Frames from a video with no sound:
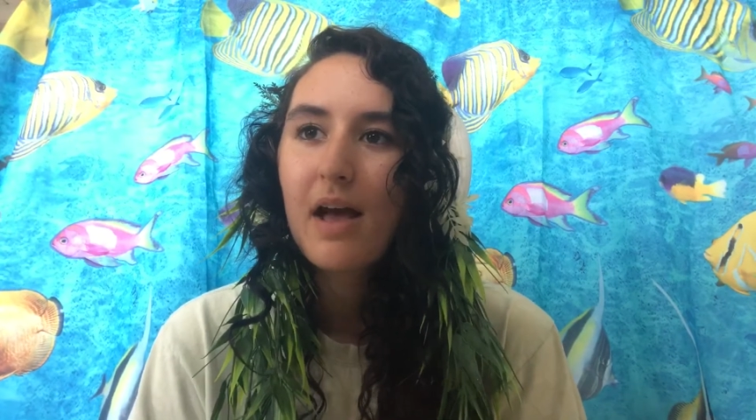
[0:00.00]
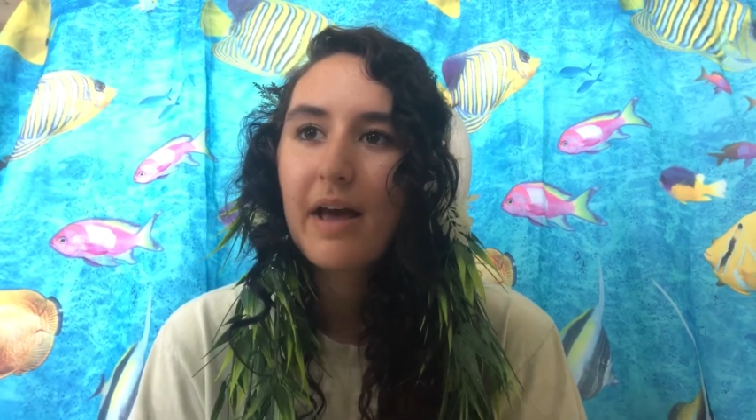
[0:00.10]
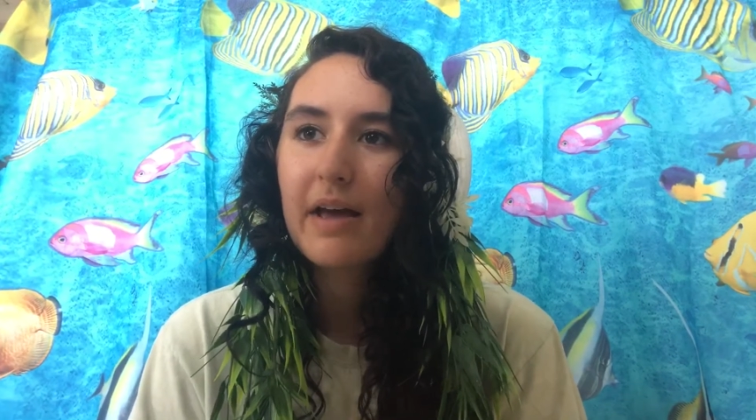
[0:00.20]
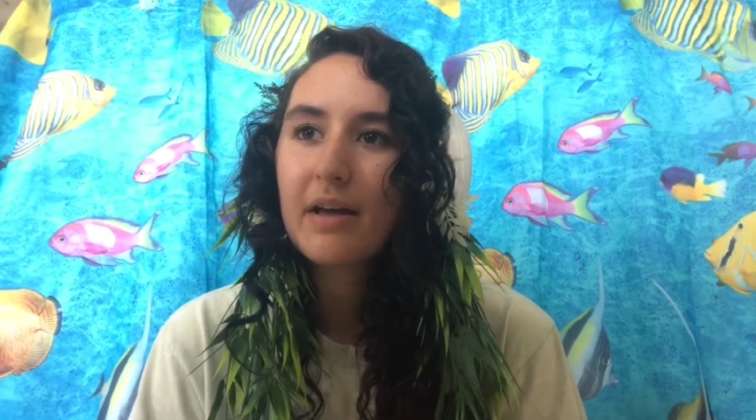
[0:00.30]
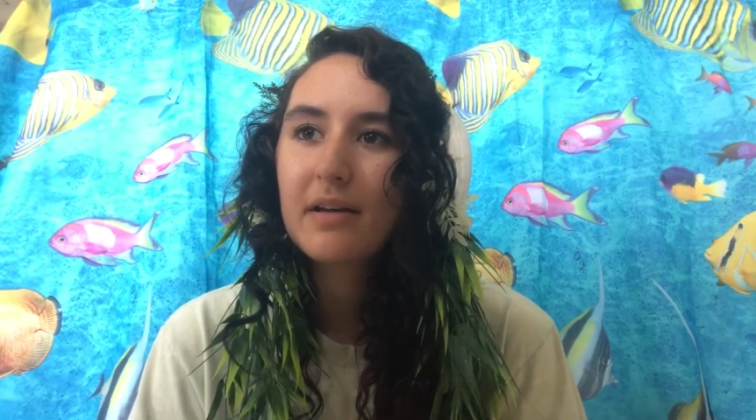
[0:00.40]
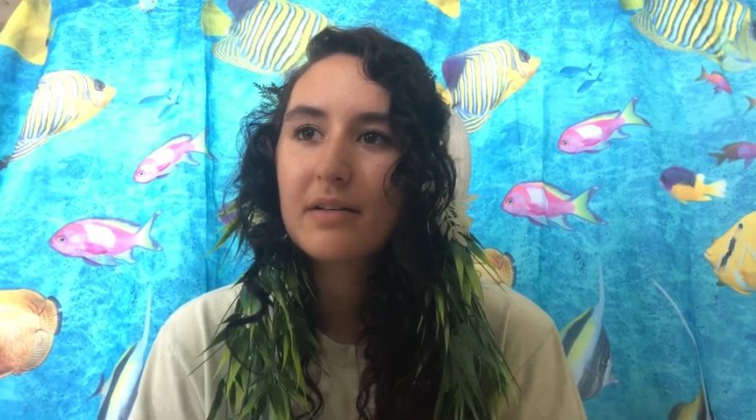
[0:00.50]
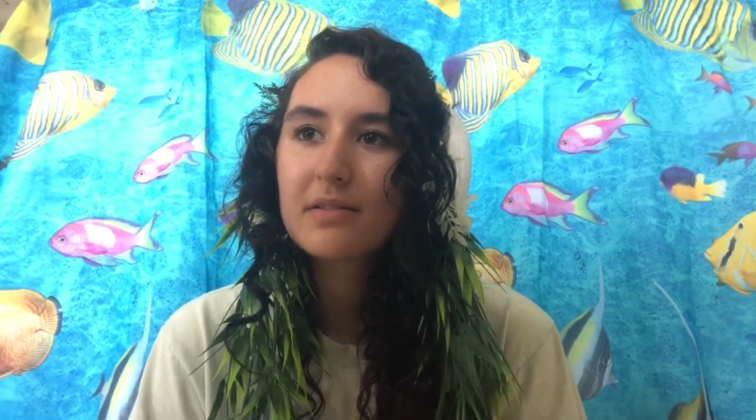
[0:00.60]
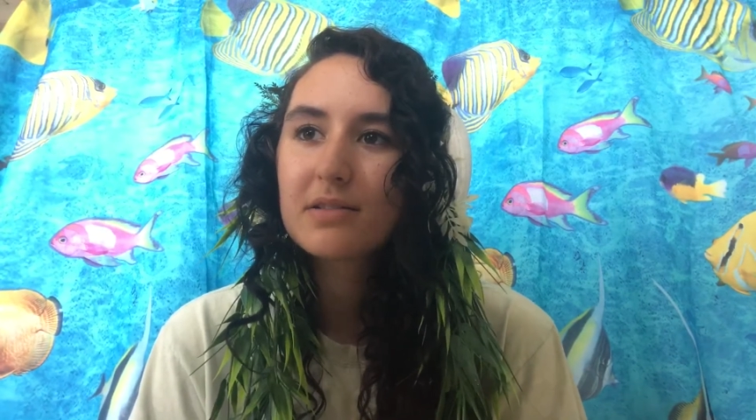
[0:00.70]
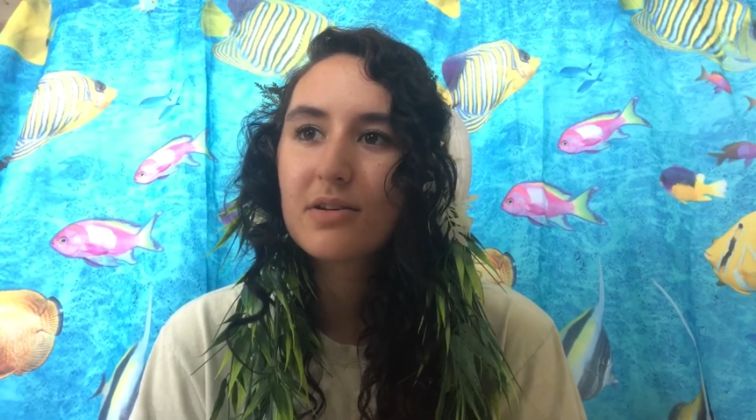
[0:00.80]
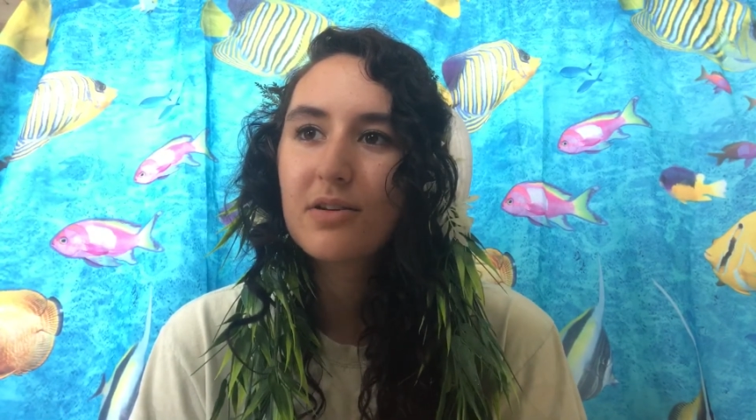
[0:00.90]
And
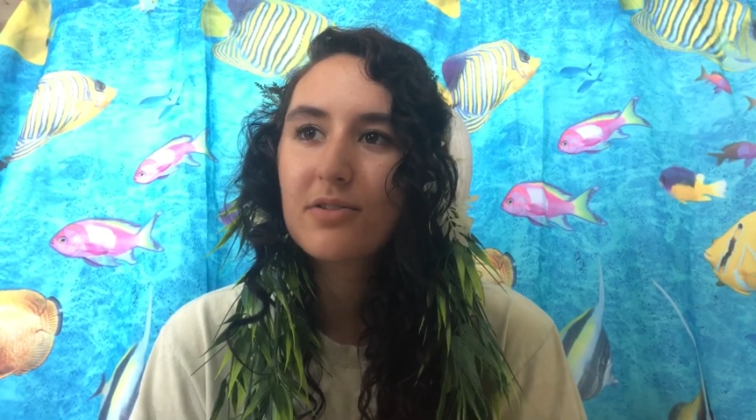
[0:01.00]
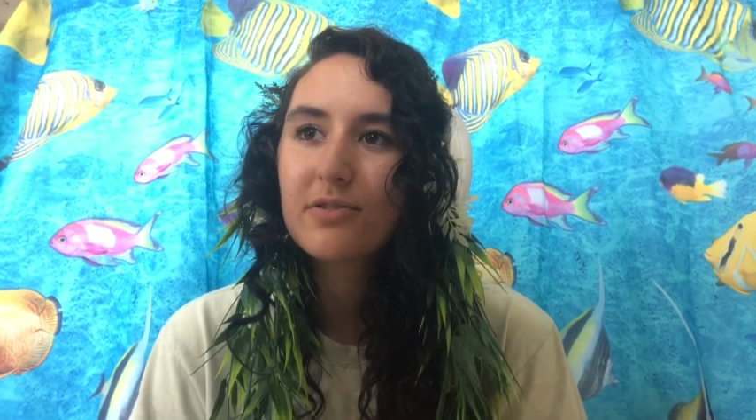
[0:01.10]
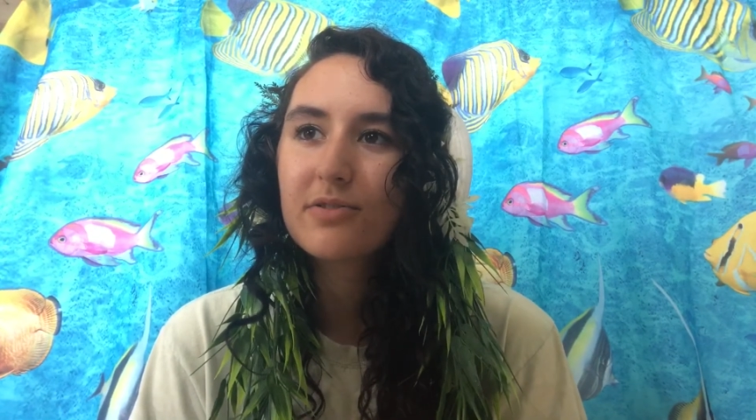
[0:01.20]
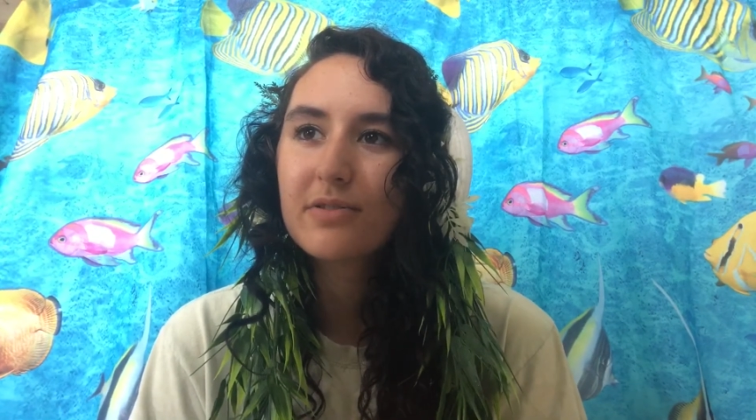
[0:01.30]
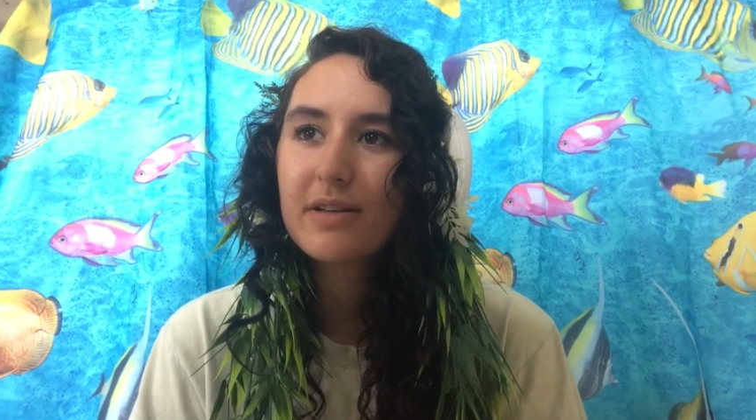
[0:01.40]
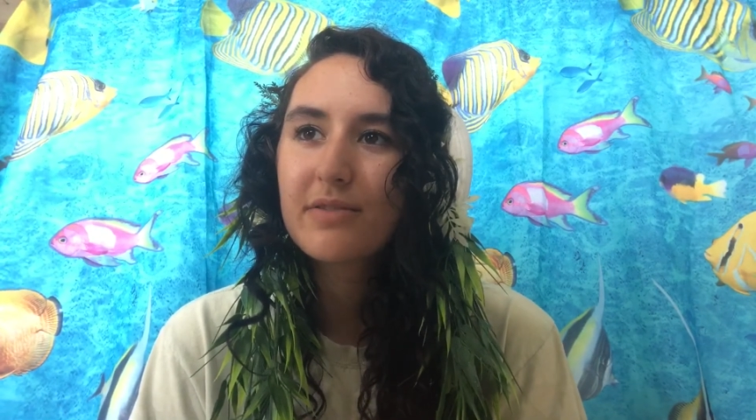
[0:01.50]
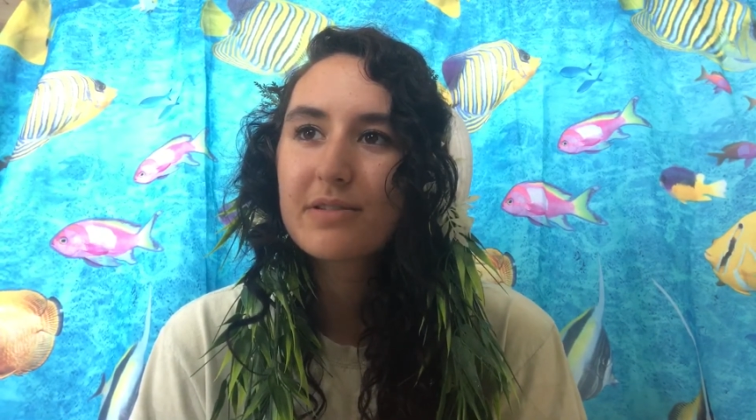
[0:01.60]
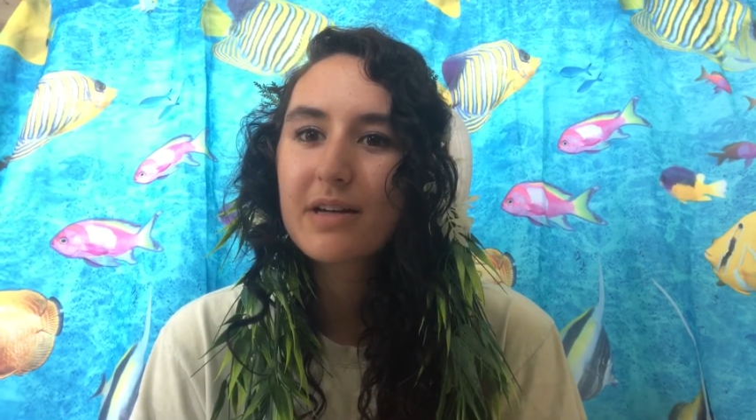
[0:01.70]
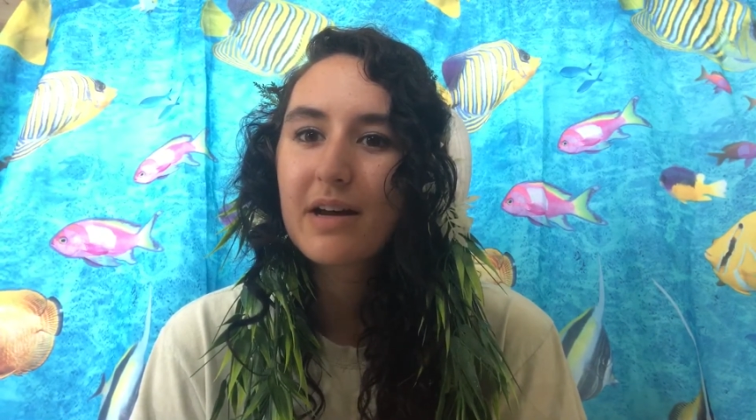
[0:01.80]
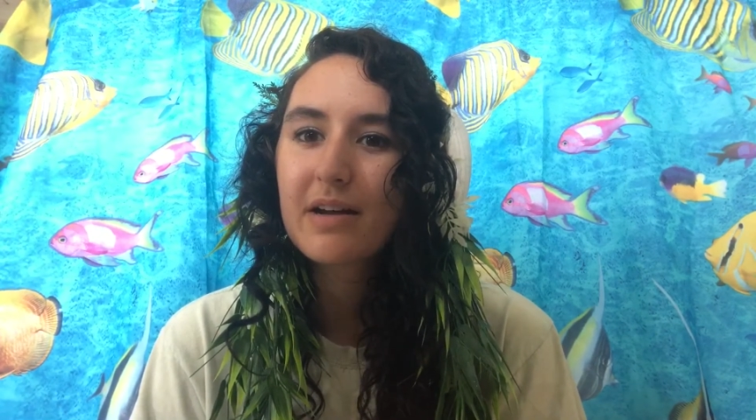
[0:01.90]
so I
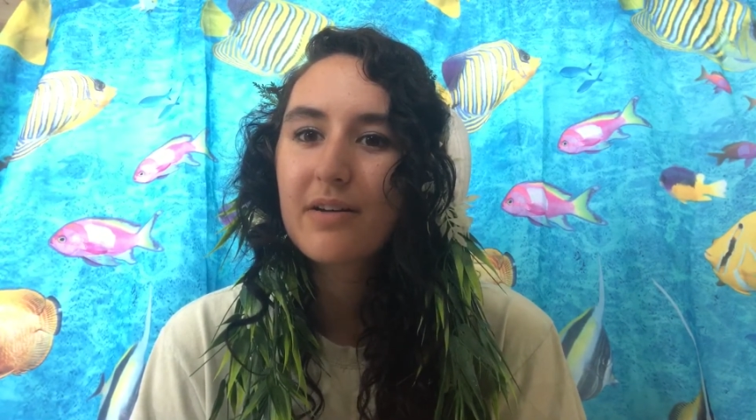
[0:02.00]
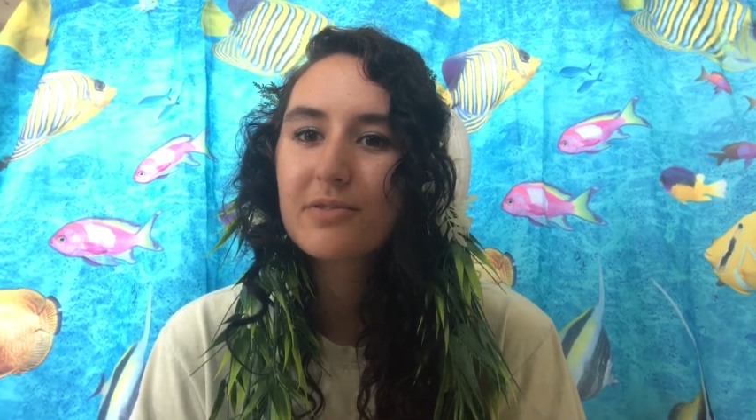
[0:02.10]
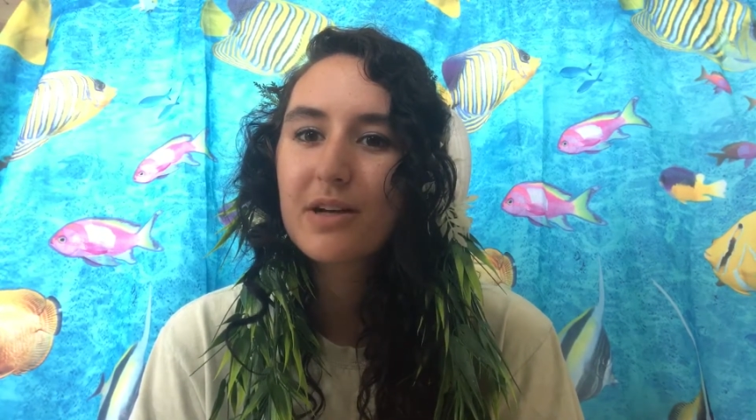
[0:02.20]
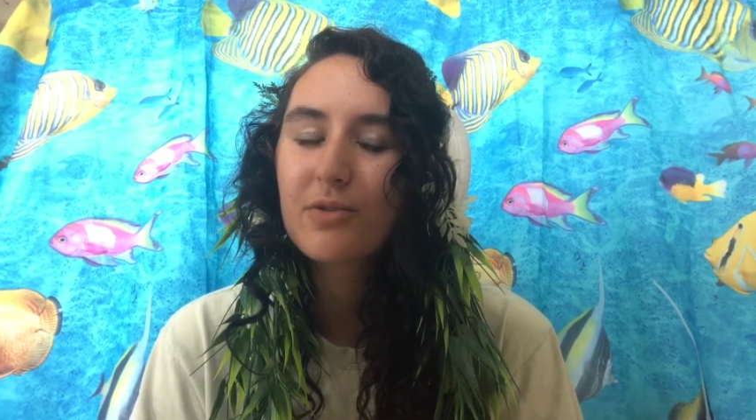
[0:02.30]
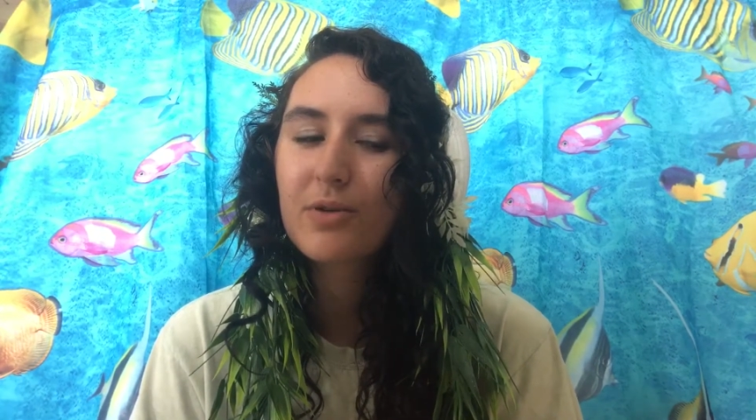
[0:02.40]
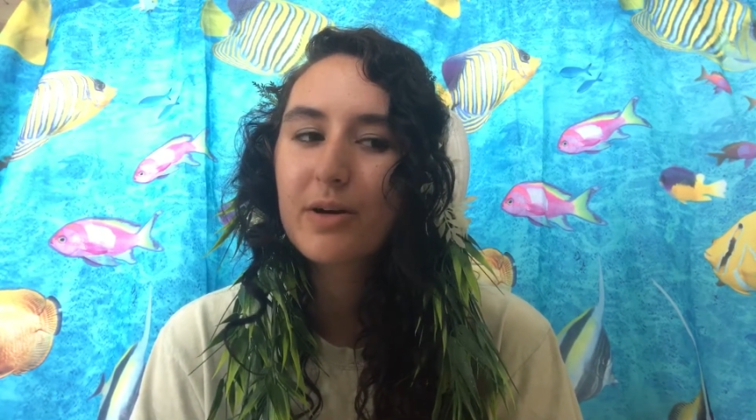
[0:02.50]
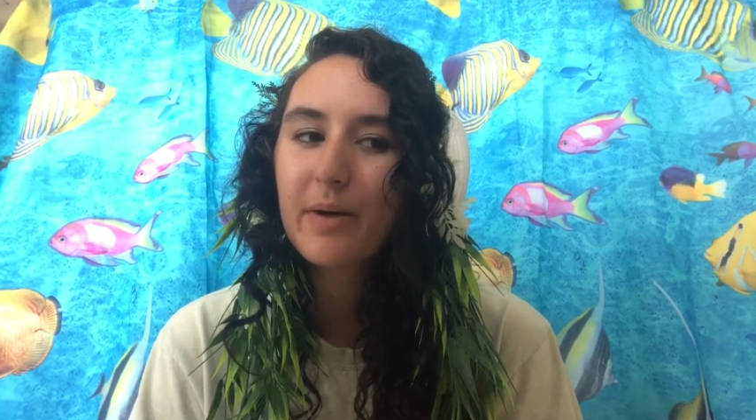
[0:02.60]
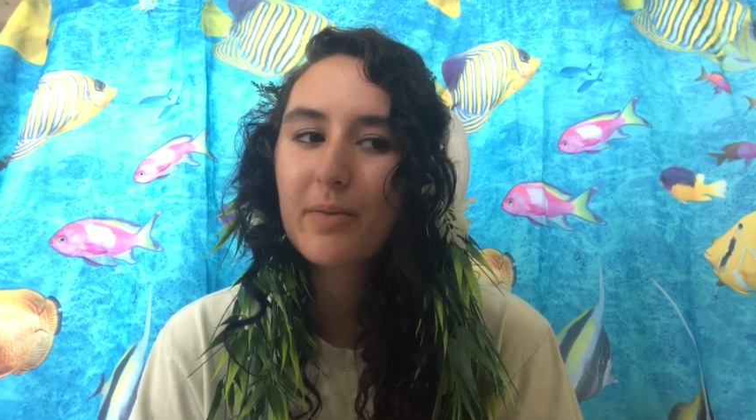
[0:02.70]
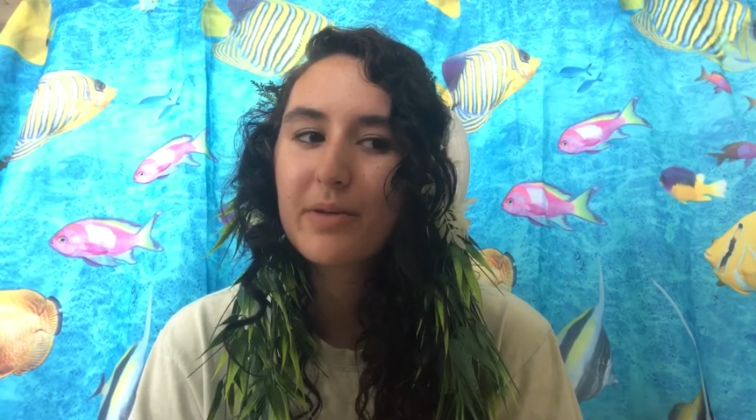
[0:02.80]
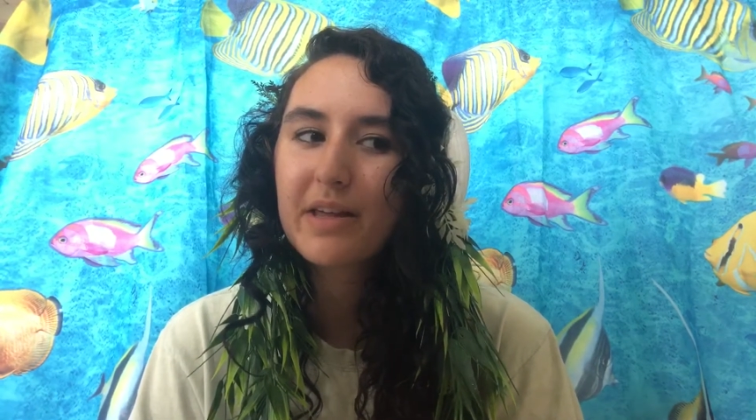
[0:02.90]
was kind of worried about it,